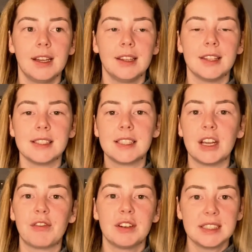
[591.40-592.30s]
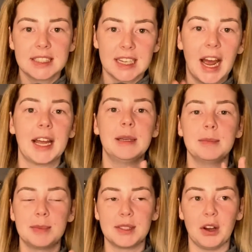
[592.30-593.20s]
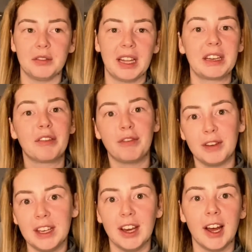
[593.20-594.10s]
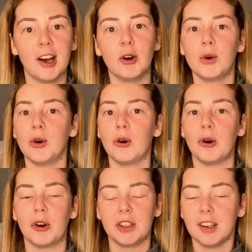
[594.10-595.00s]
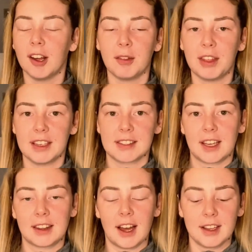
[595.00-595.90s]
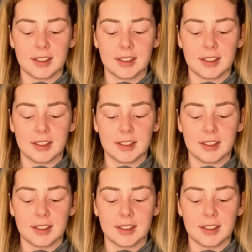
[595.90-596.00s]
there's different types of like fear, or, you know, things like that.